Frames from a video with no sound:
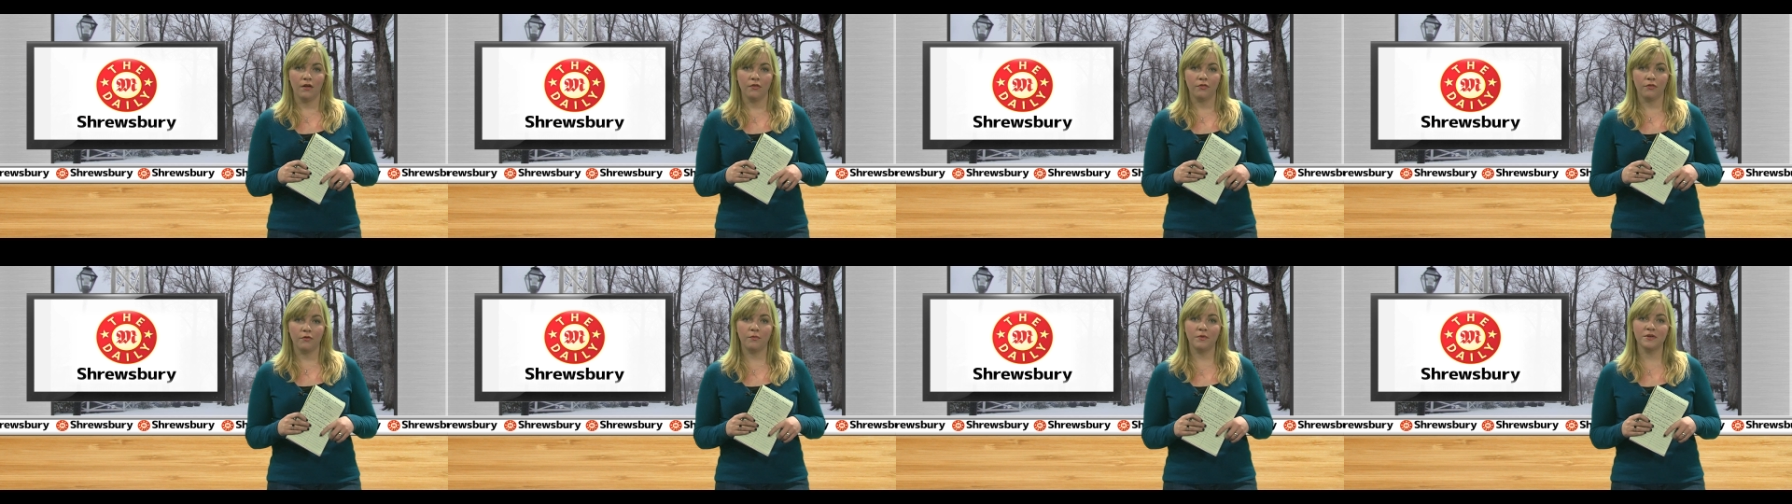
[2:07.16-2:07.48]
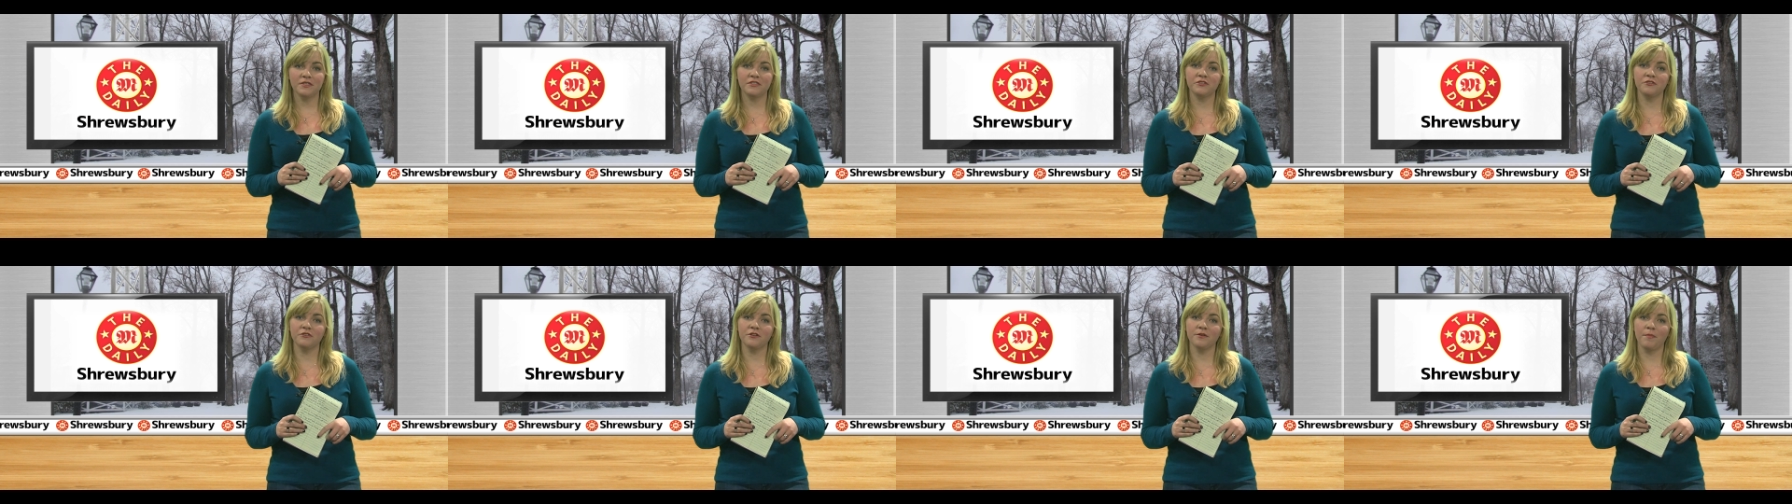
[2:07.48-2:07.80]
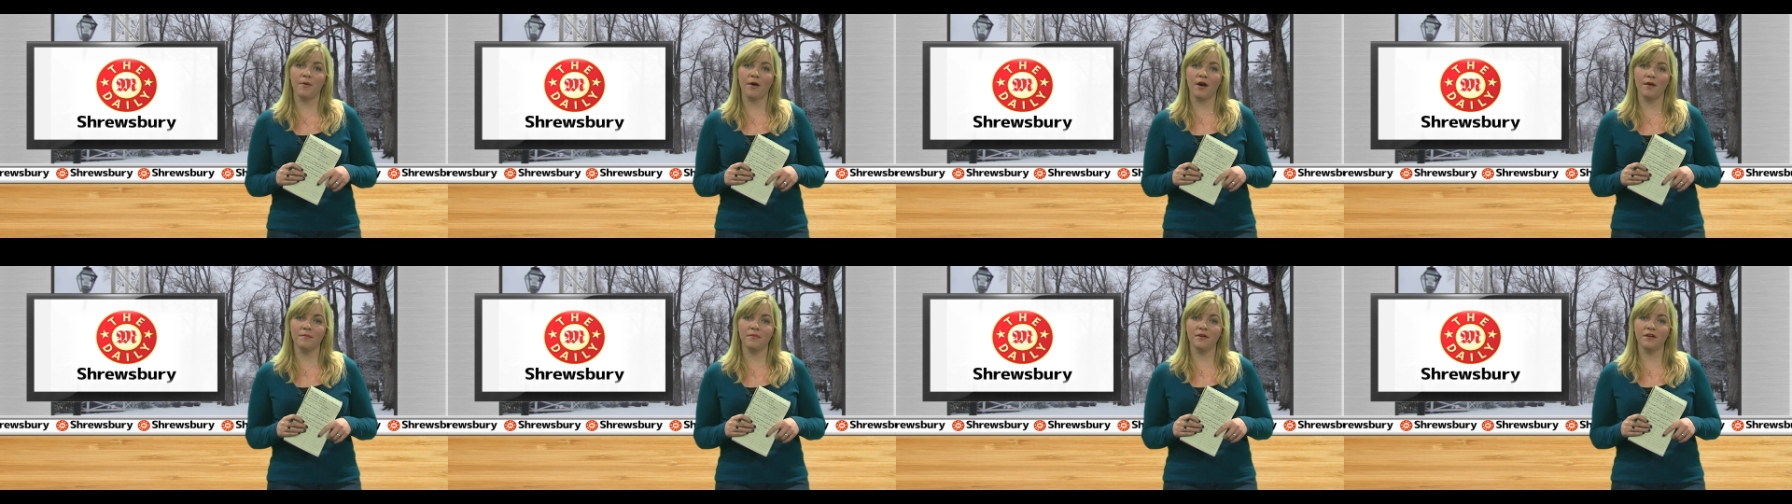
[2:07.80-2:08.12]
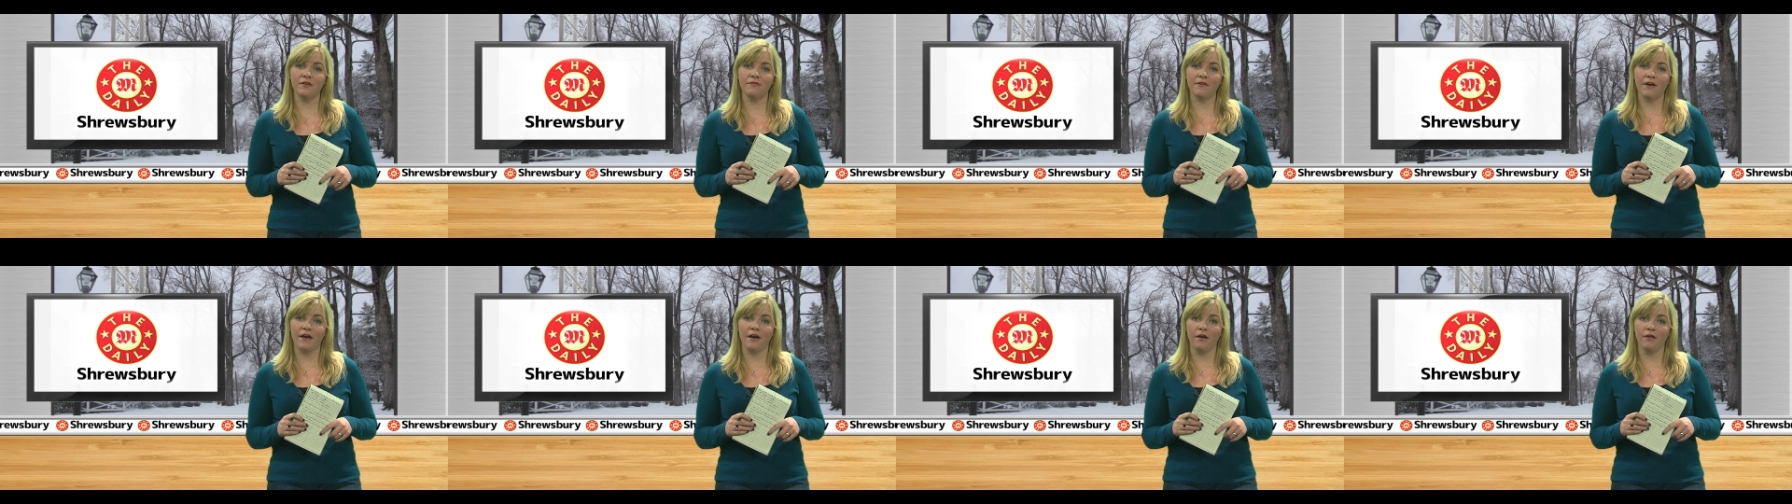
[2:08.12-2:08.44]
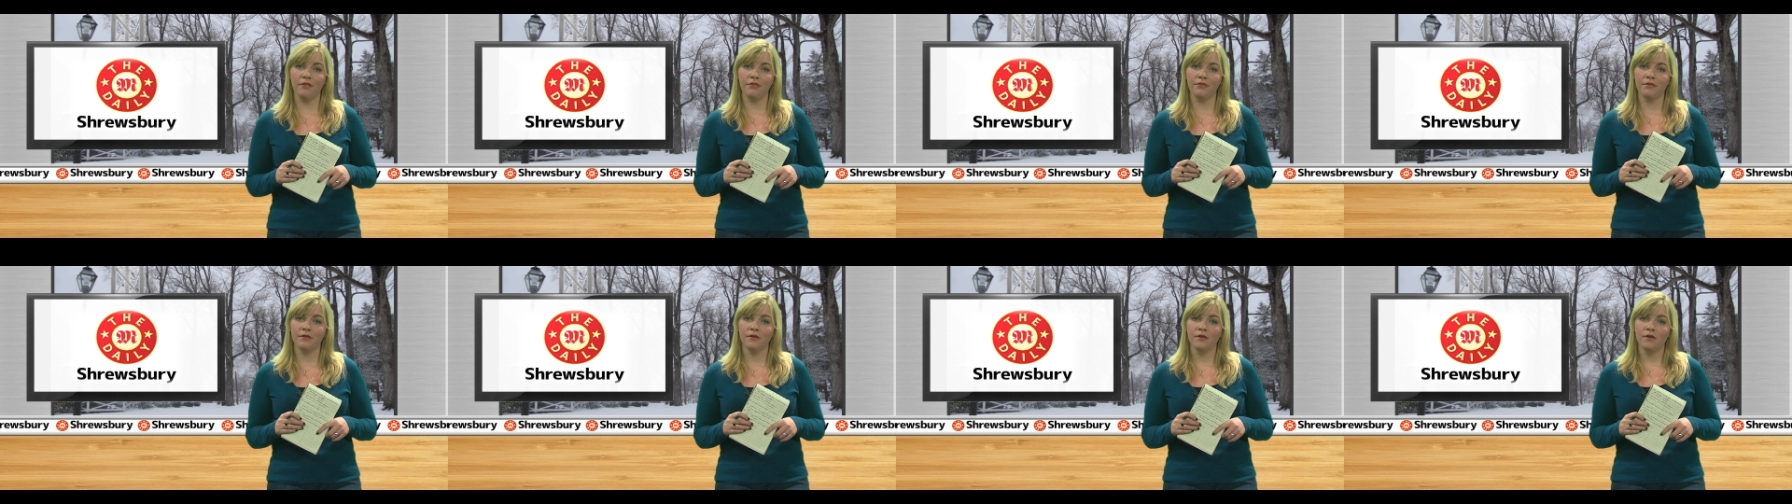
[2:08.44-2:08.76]
The Worcester Department of
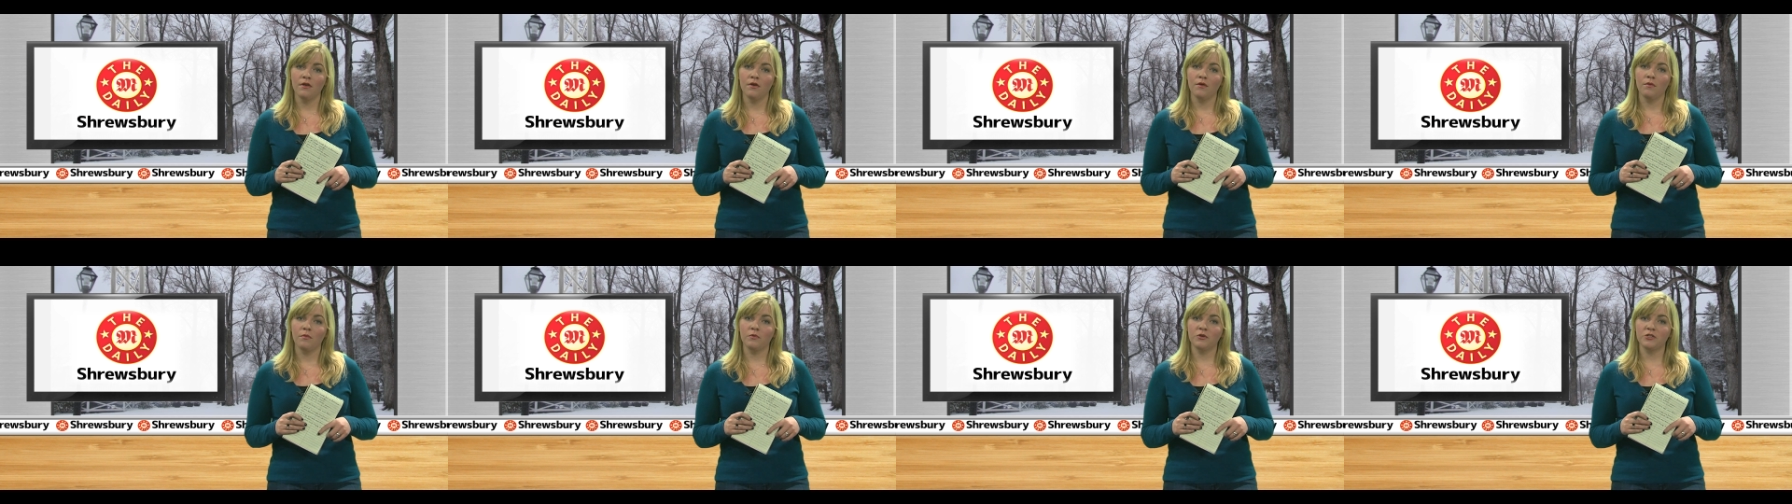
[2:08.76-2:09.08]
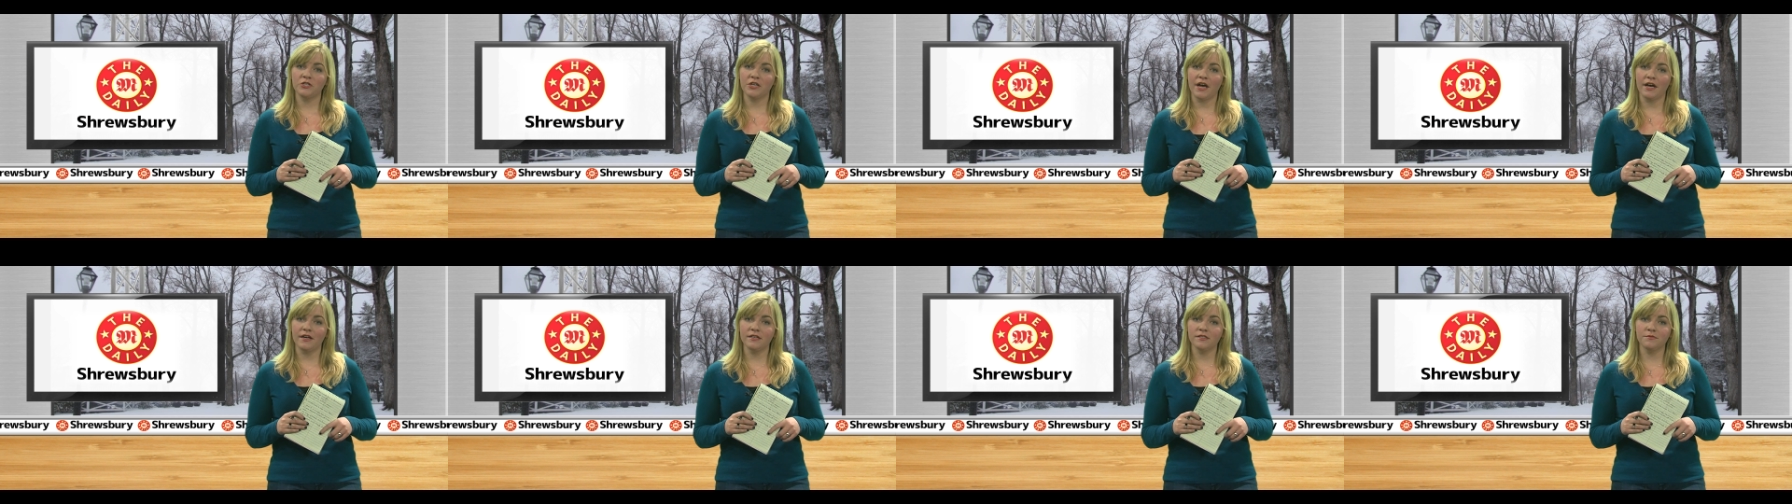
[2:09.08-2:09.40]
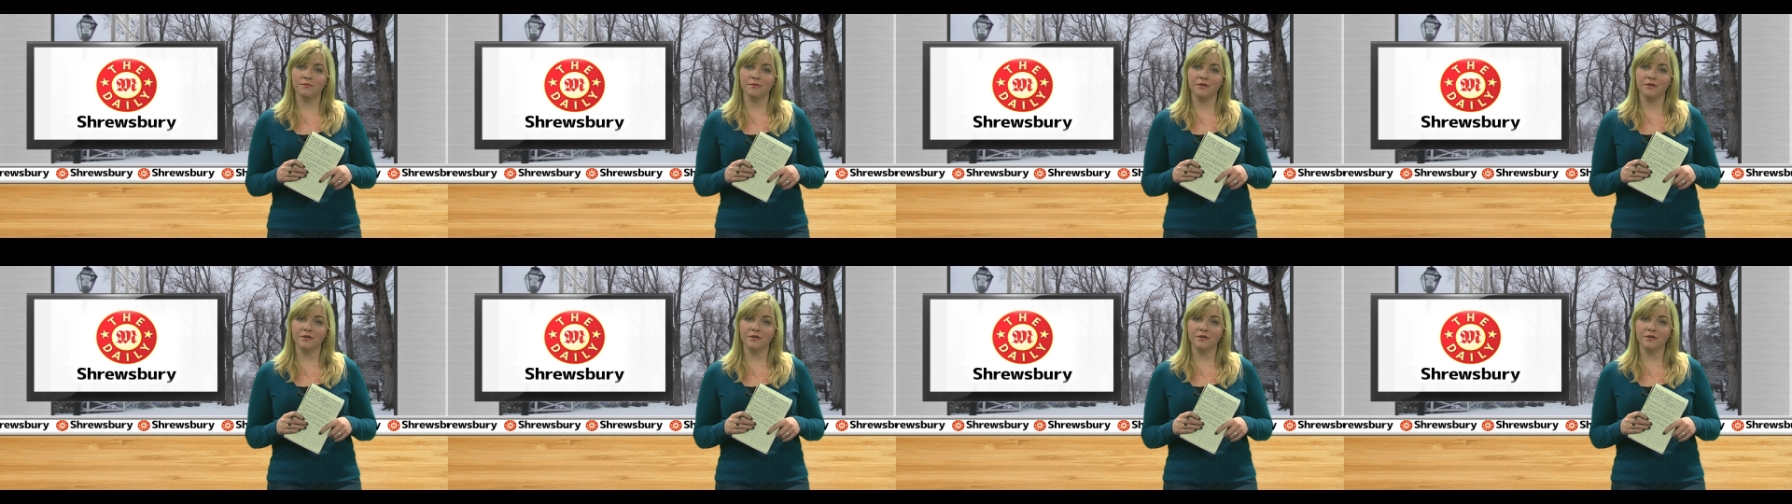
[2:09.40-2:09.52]
Health, which has